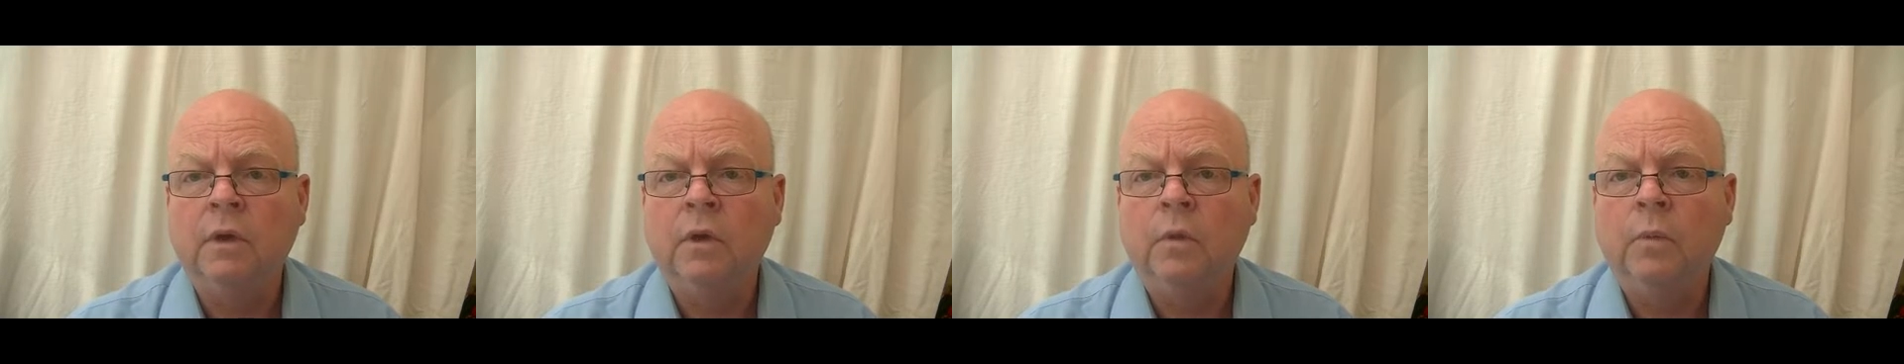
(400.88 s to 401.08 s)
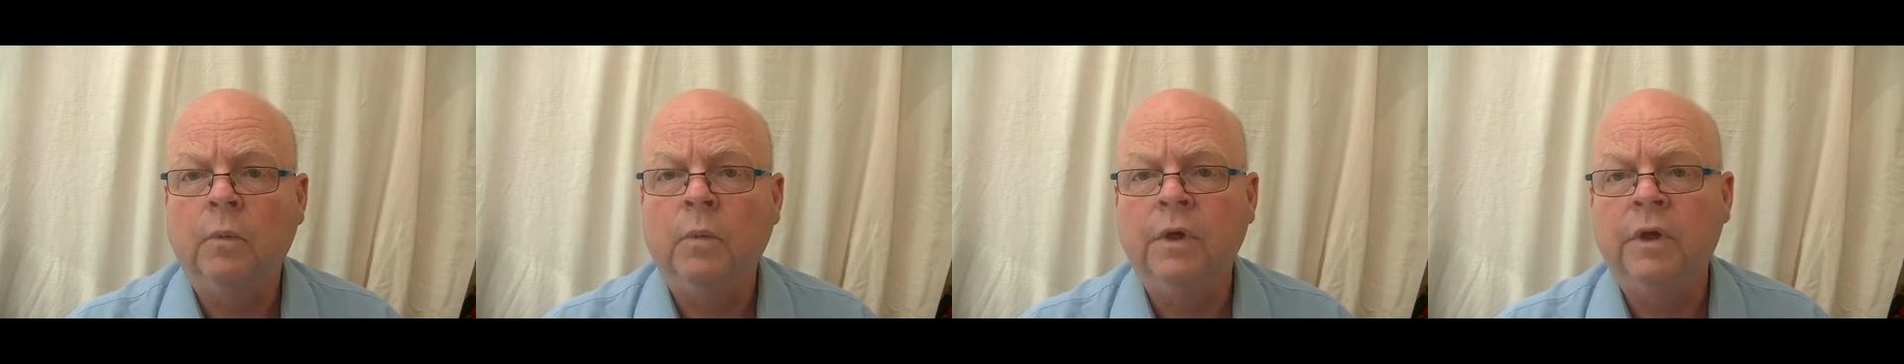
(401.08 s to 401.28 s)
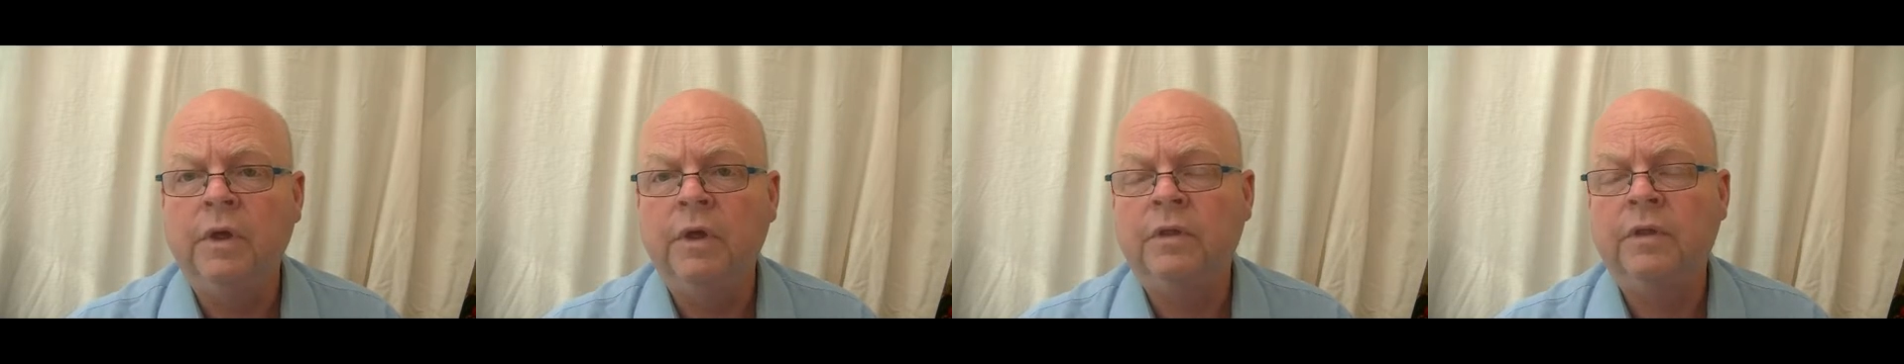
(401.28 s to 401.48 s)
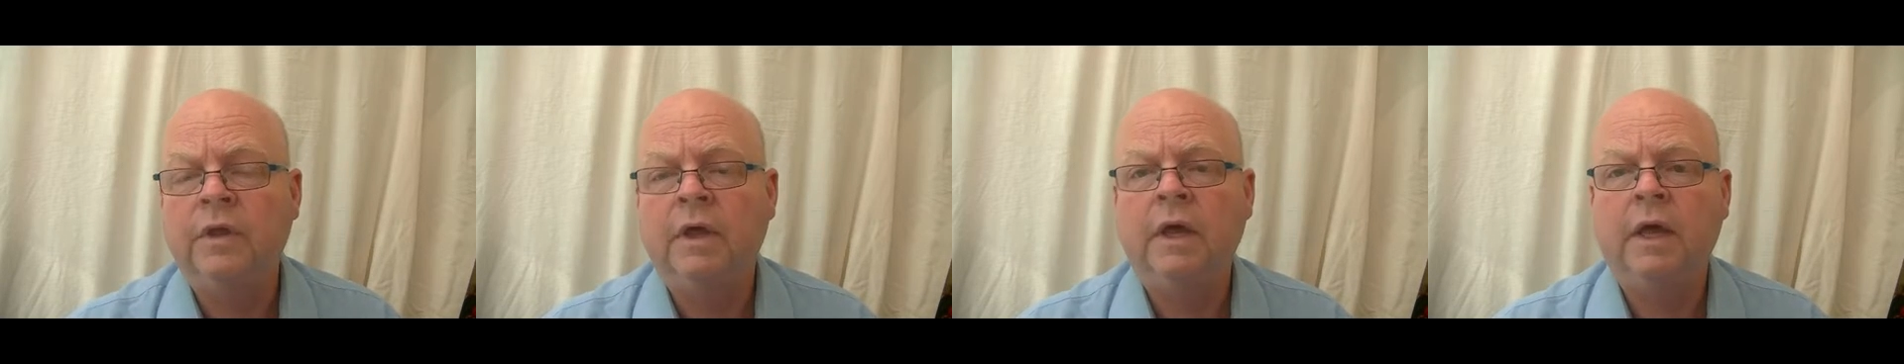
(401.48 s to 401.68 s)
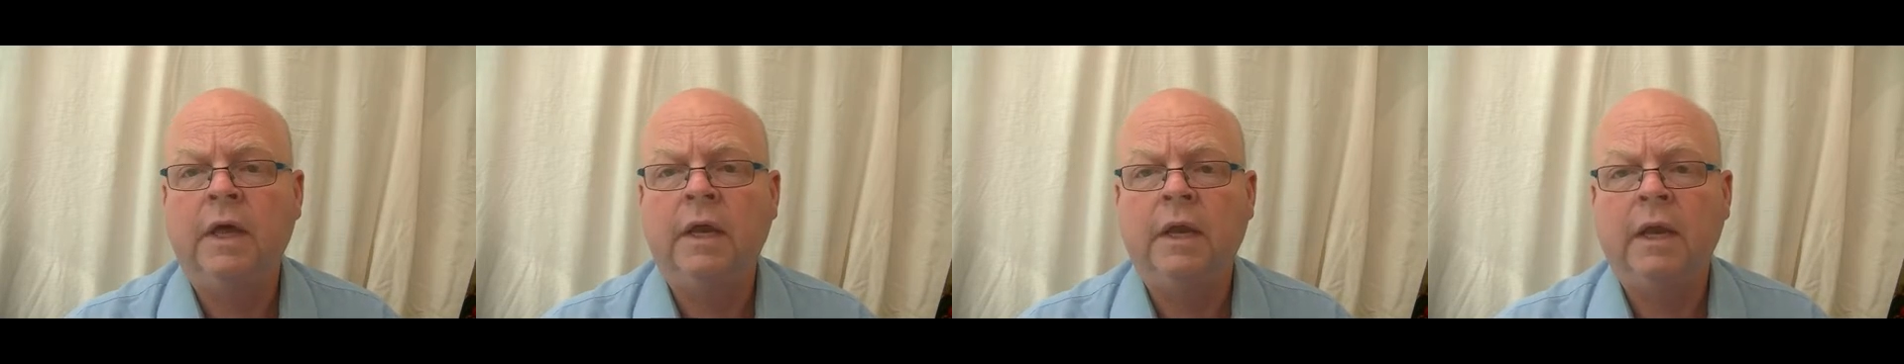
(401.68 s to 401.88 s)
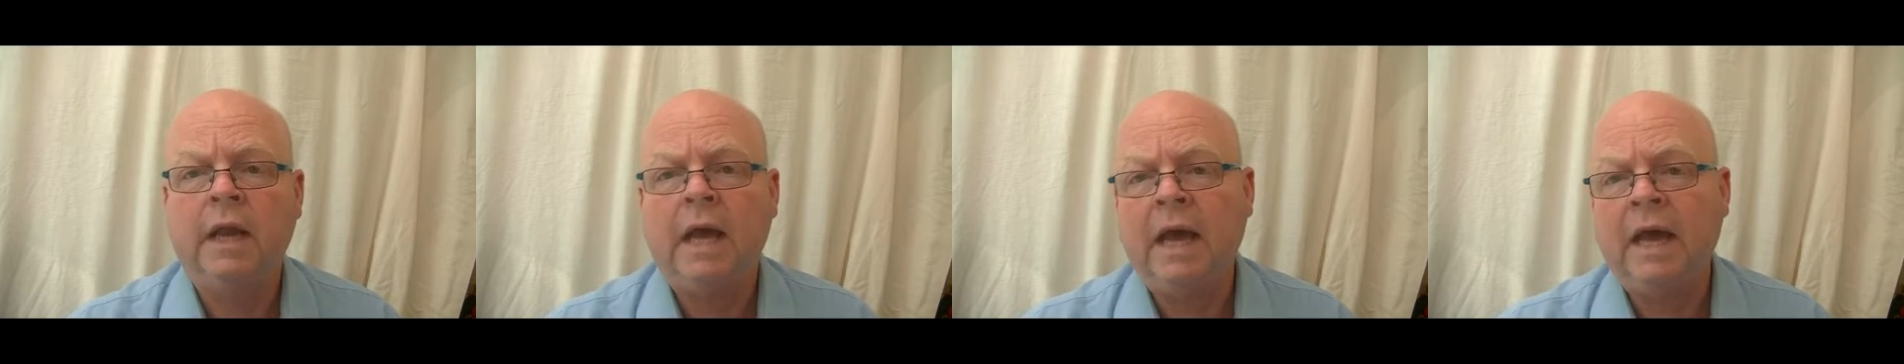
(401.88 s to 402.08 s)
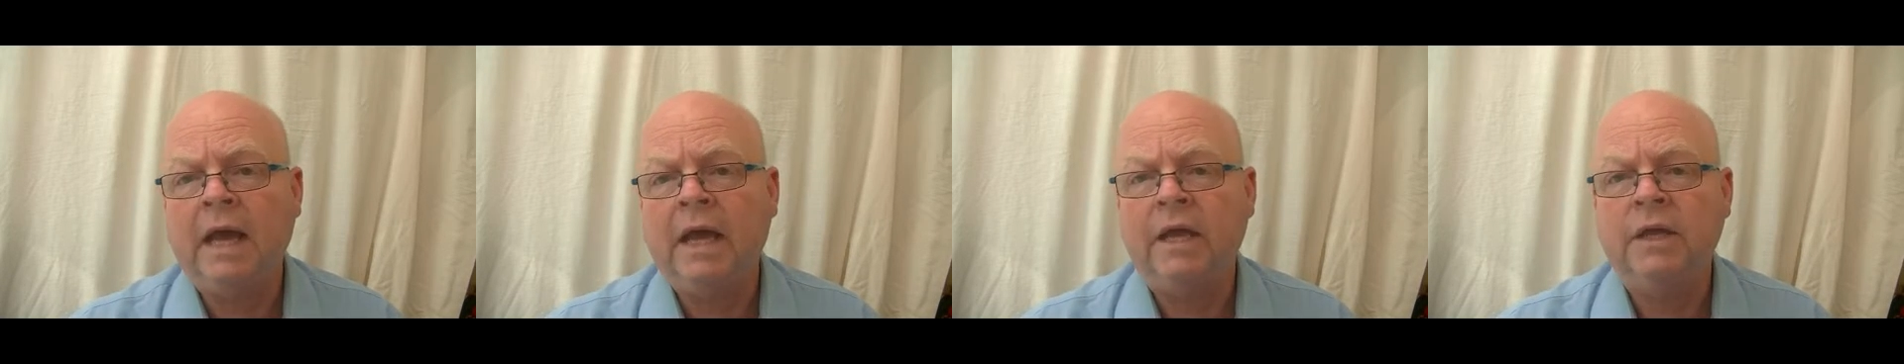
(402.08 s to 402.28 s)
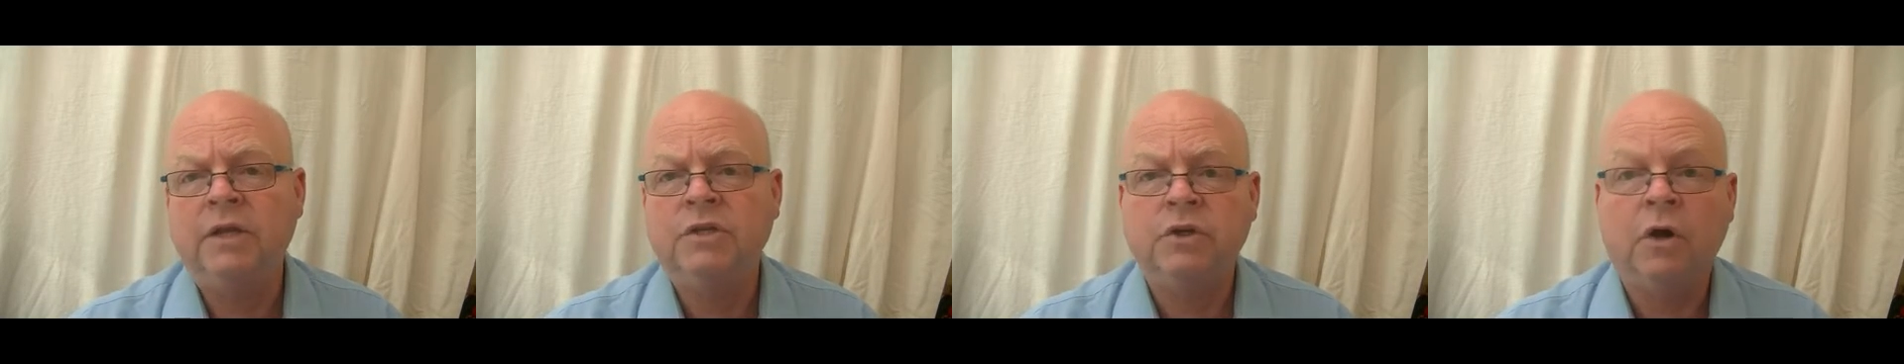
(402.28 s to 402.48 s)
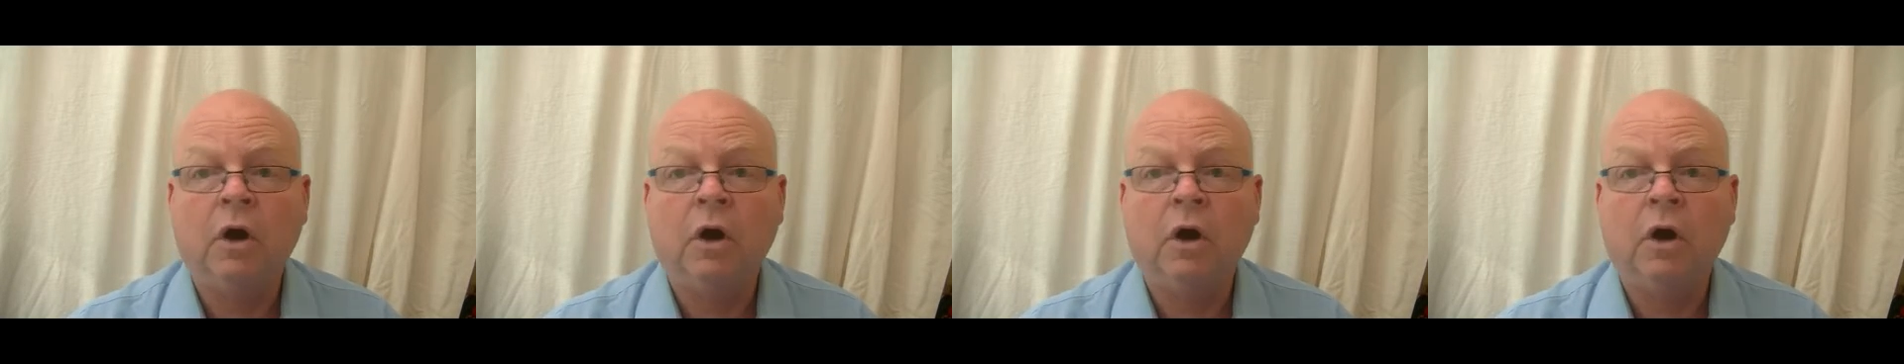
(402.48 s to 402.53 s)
with an age